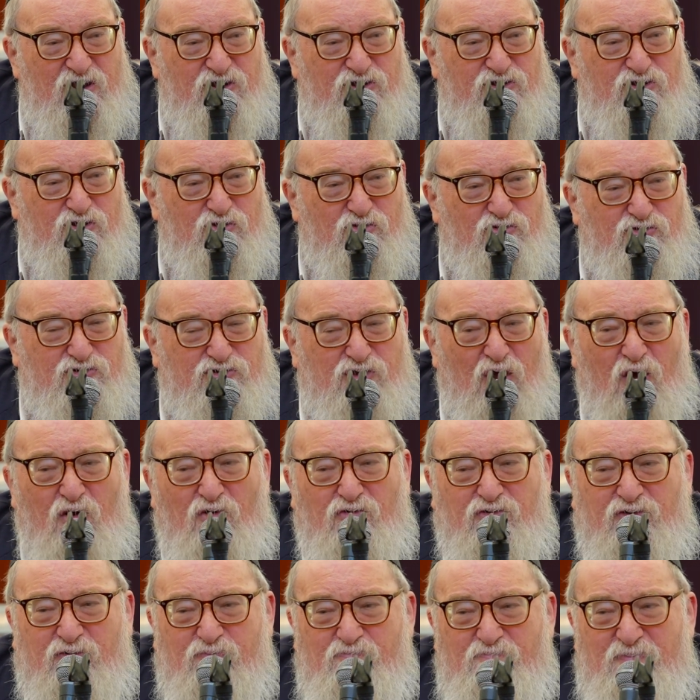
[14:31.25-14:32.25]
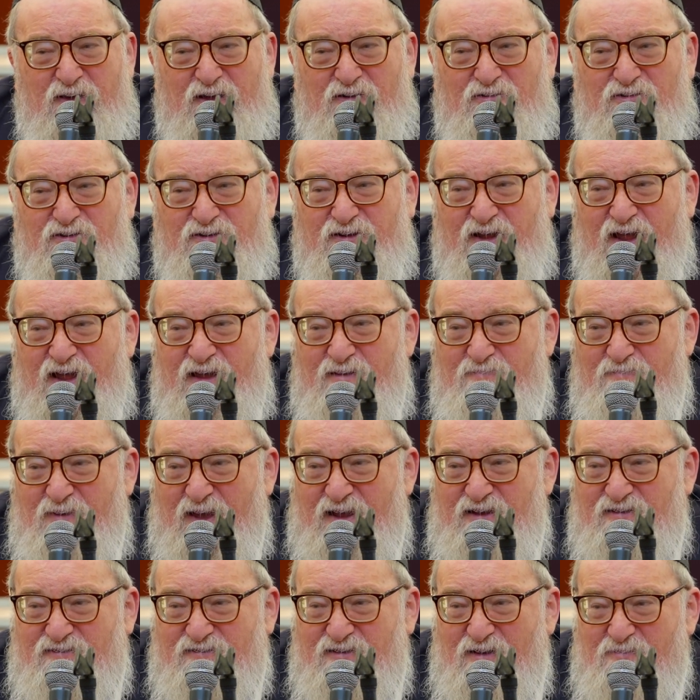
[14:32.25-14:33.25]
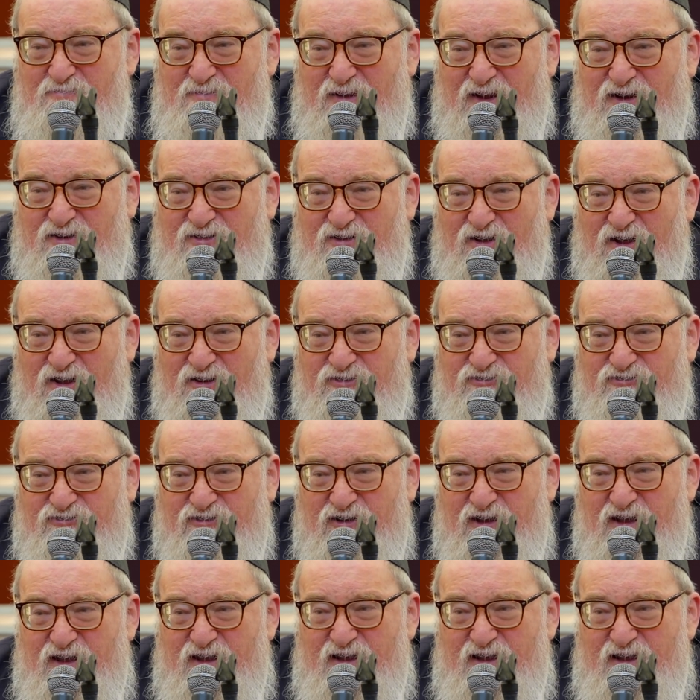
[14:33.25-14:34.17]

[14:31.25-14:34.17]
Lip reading: You don't build a Beis HaMikdash